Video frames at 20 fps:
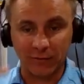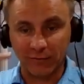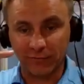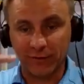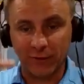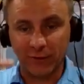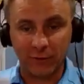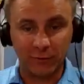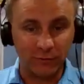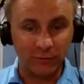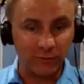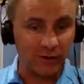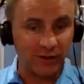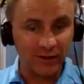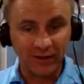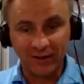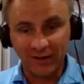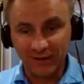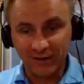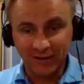on the phone
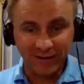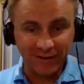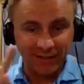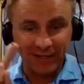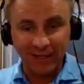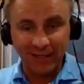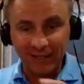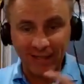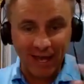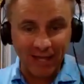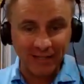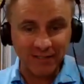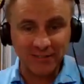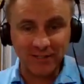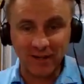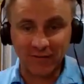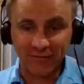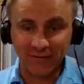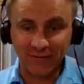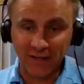keying that
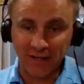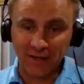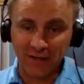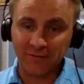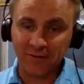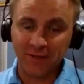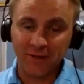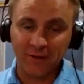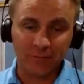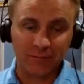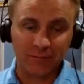stuff in?